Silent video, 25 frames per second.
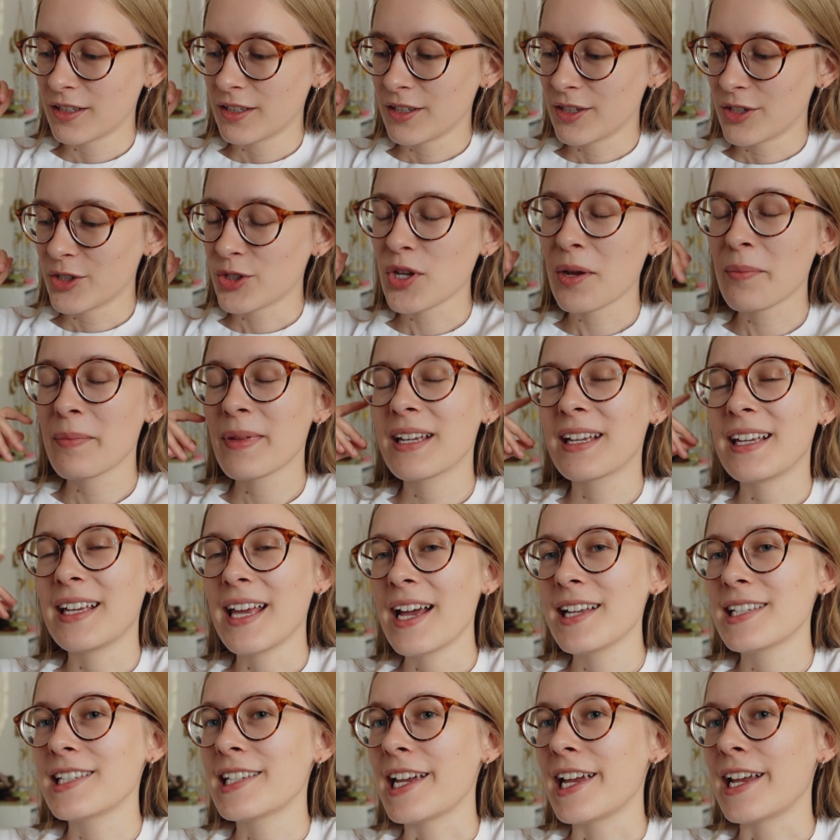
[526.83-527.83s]
So I'm like
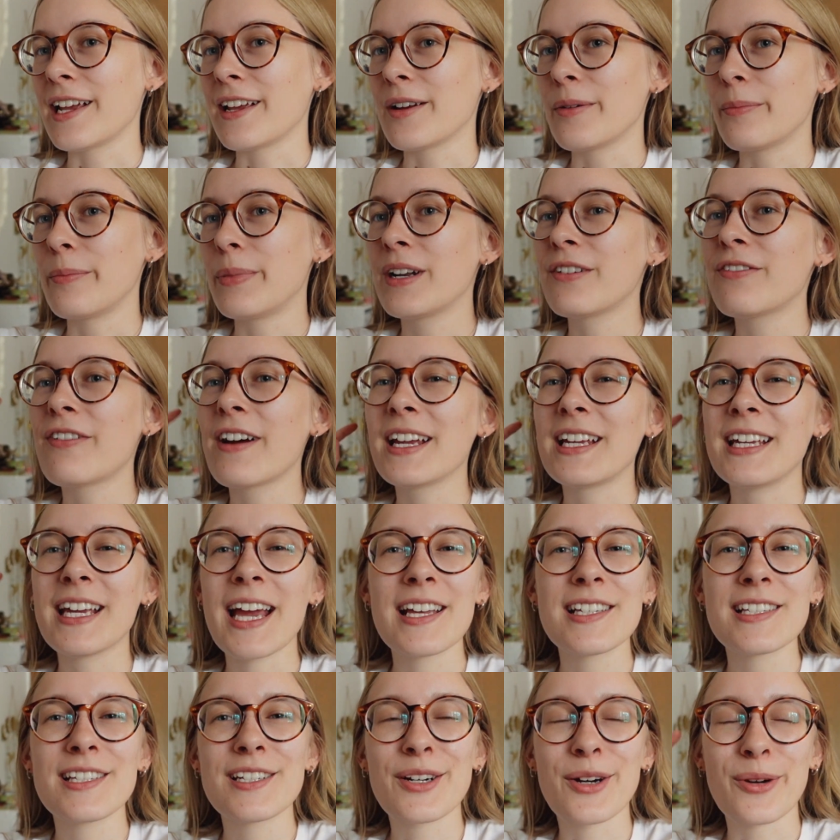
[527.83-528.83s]
guessing, but if I
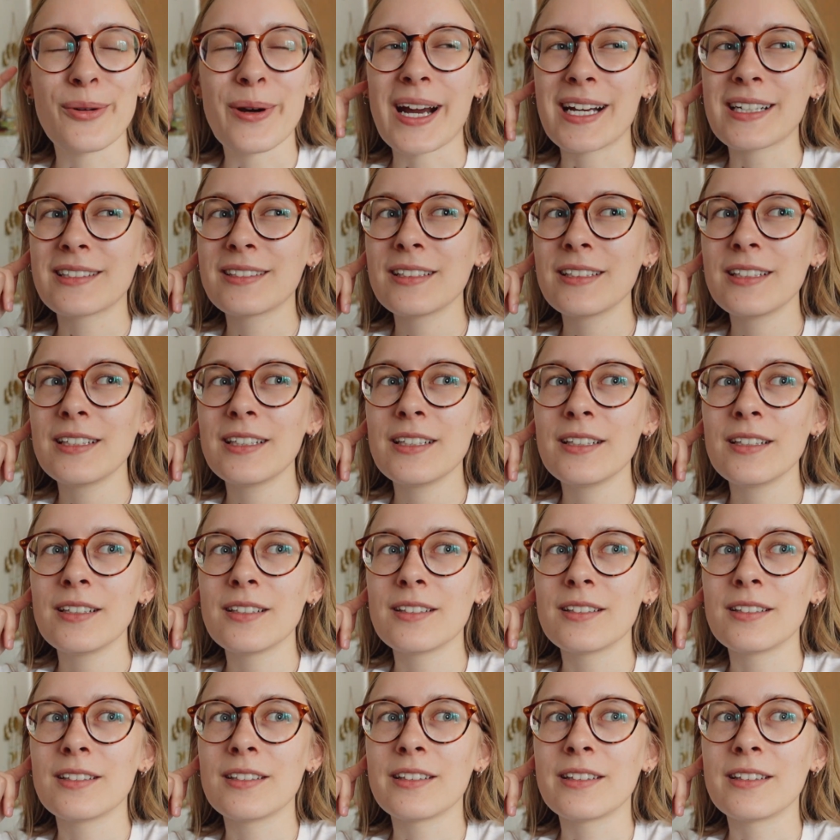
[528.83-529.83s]
guess it correctly,
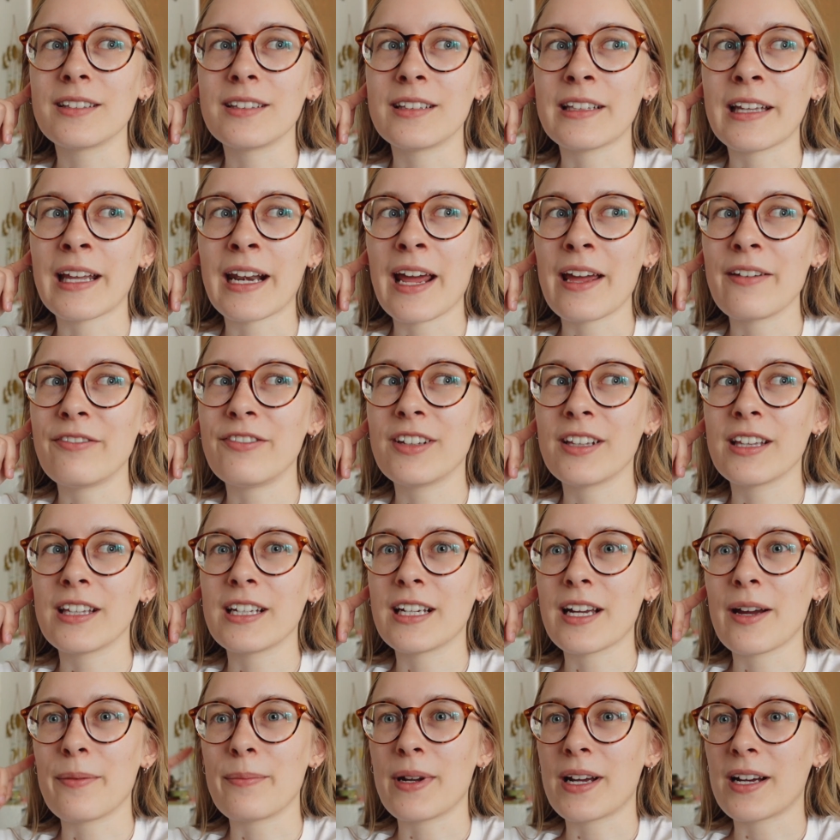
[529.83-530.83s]
then I feel
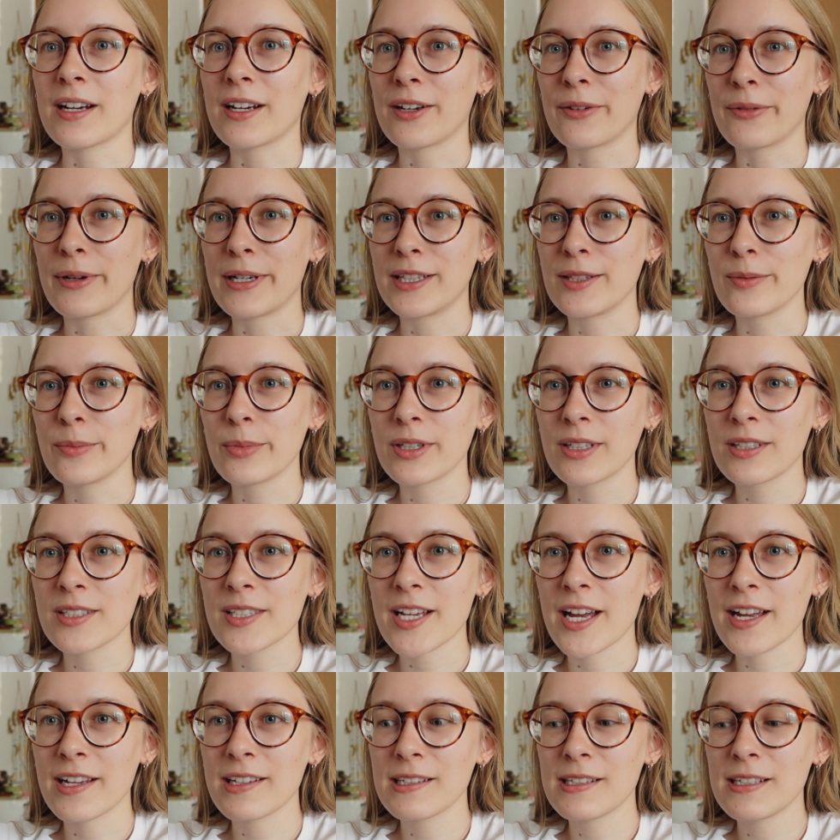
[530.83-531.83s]
like I'm not gonna rate the book as
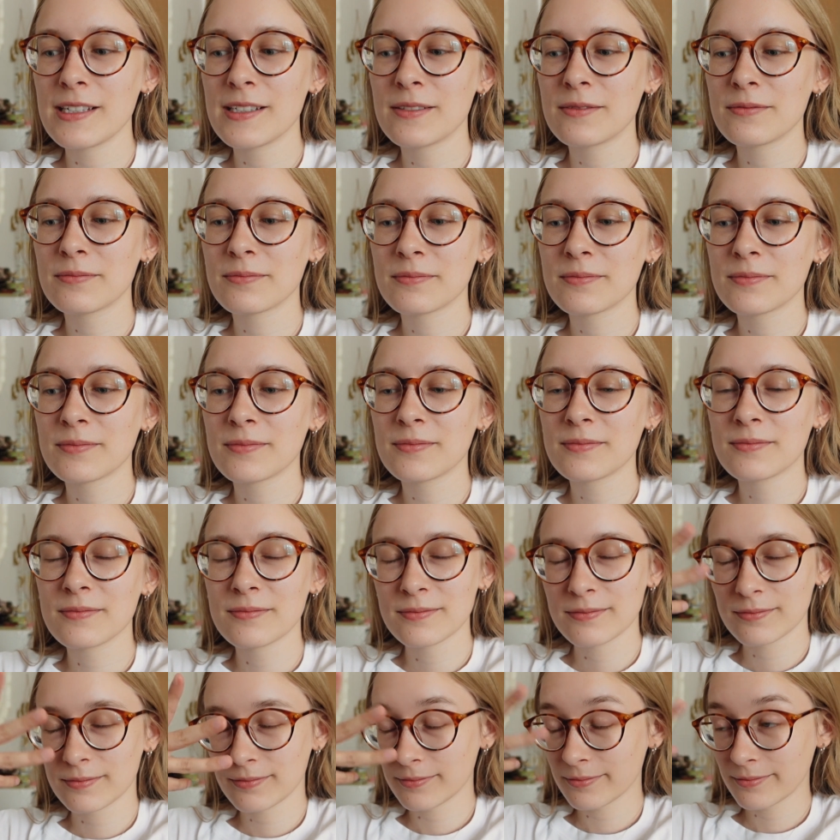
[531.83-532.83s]
highly.
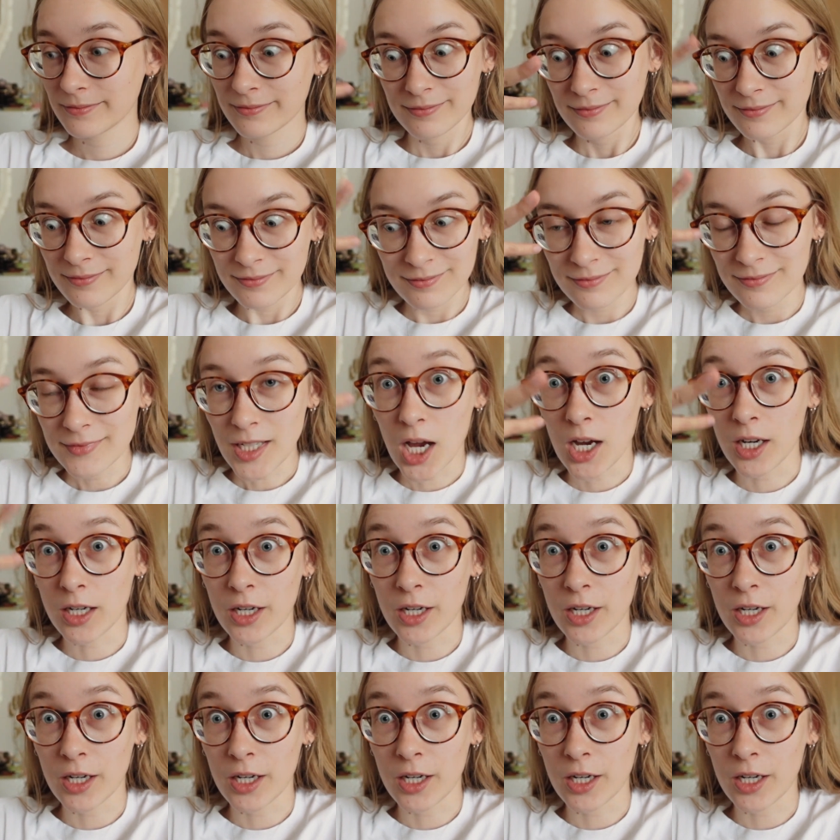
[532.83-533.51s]
A